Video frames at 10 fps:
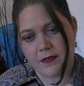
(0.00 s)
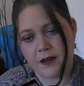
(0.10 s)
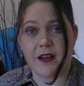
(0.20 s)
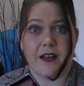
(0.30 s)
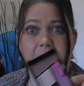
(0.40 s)

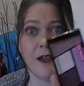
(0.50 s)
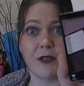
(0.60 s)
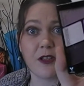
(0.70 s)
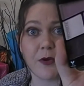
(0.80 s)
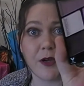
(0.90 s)
I don't know, but
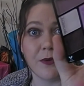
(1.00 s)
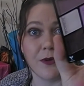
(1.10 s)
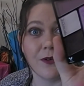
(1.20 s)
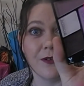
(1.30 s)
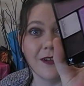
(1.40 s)
it's
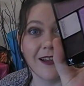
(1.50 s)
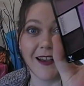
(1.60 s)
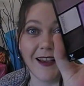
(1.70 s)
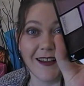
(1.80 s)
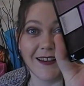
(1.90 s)
purple.
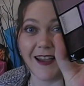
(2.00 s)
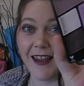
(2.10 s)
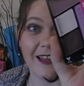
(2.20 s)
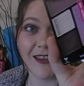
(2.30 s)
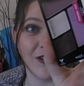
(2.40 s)

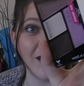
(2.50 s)
And that's all